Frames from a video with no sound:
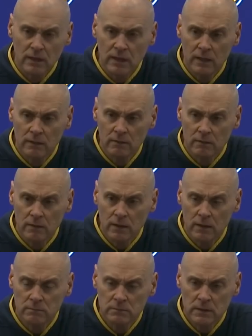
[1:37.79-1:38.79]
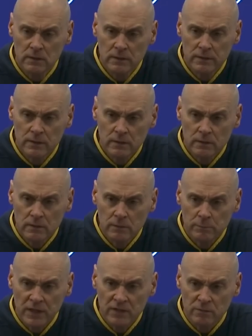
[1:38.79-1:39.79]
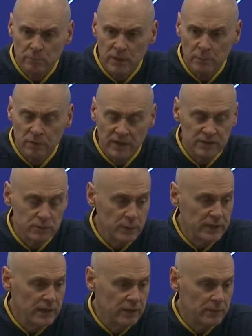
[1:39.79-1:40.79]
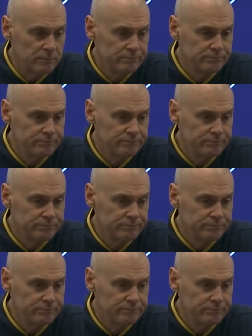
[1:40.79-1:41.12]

and made some big plays when we needed them.